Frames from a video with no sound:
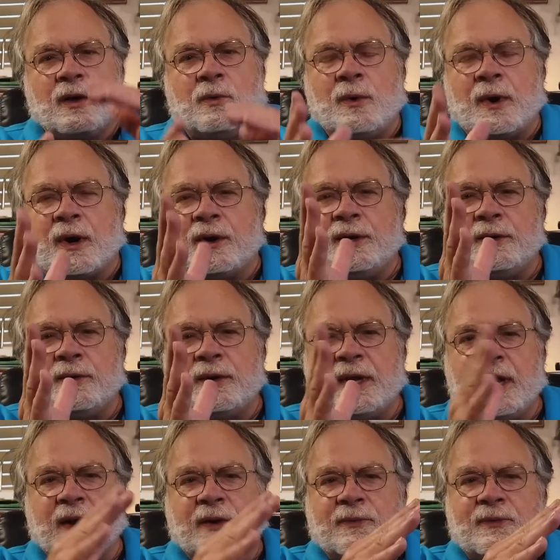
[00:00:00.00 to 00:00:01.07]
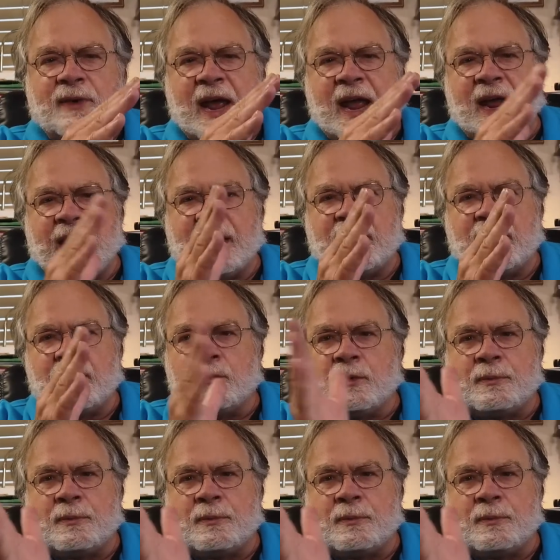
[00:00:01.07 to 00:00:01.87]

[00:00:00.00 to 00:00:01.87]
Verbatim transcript: where you'd get a vane that